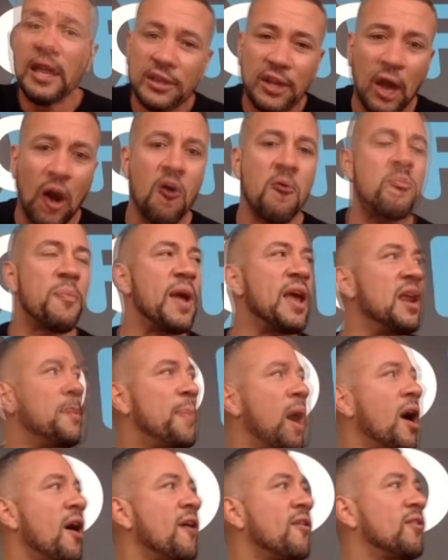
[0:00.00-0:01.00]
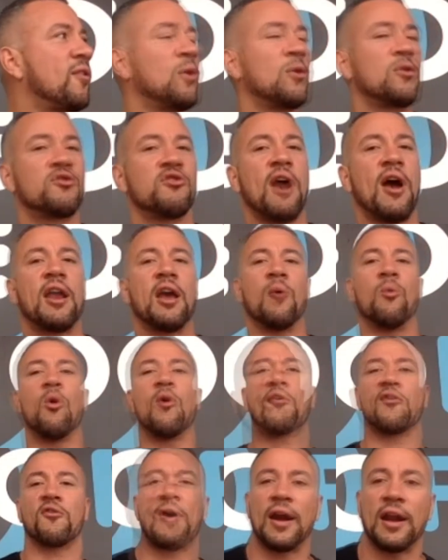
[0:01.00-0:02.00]
Don't be the personal trainer,
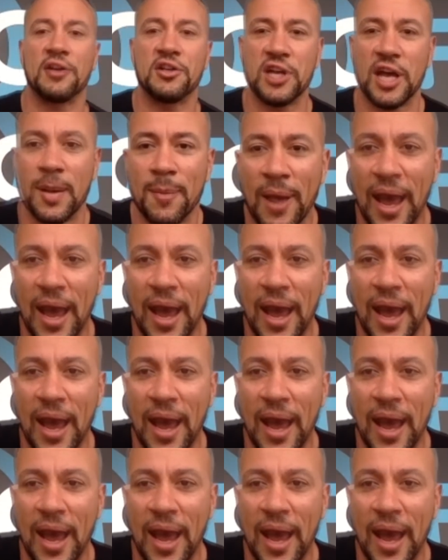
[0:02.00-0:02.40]
walks around a gym,